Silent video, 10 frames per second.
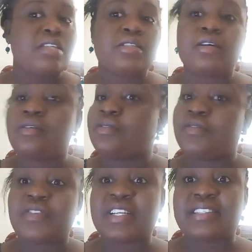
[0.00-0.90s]
So
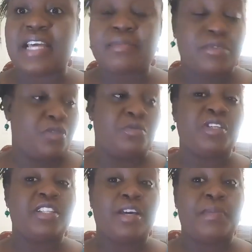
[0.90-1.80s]
first step,
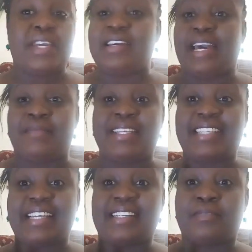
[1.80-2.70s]
choose your topic. I'm
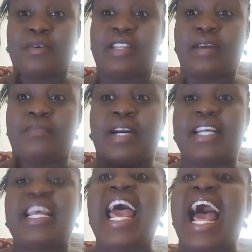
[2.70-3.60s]
excited about that
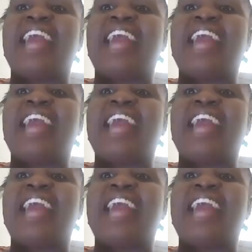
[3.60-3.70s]
part.